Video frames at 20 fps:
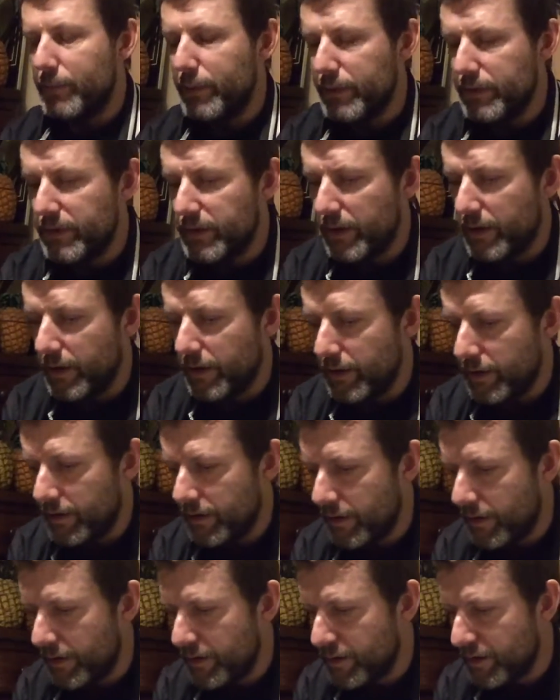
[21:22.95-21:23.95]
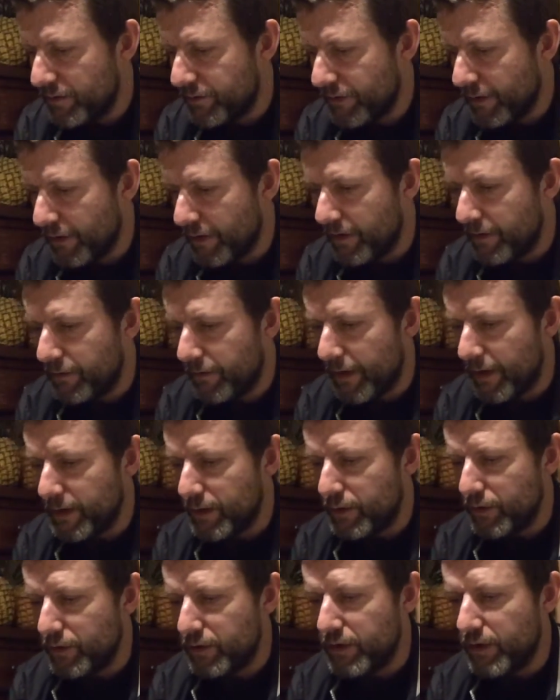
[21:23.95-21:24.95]
But yeah, it's just floating around.
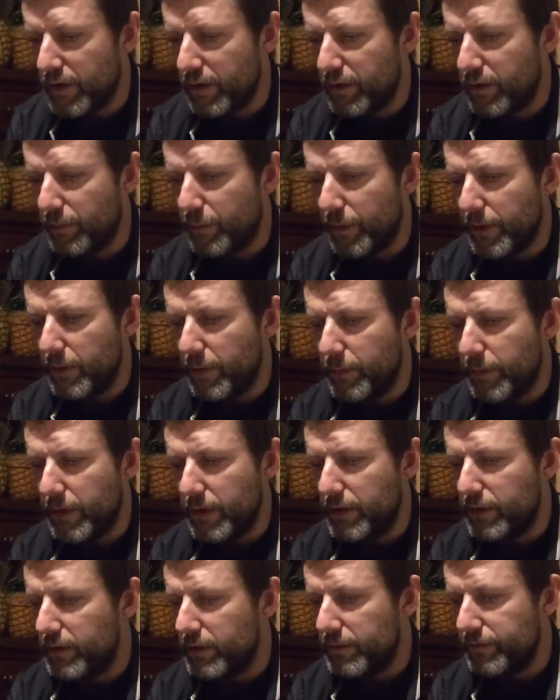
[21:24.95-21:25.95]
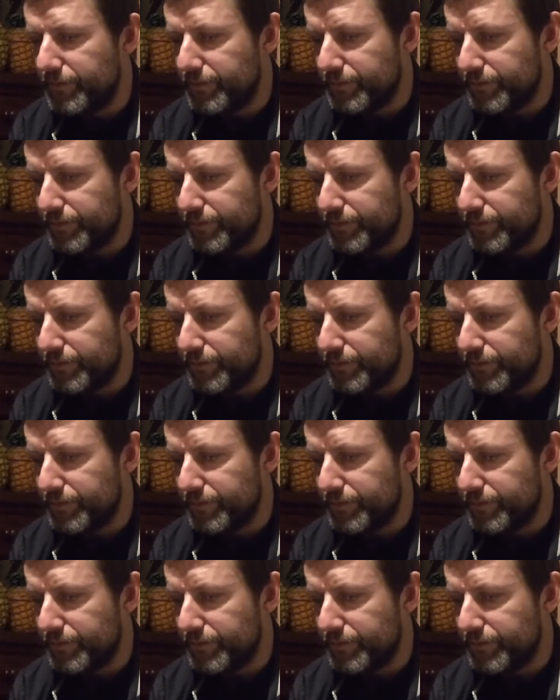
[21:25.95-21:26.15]
He's just turned up on the beach.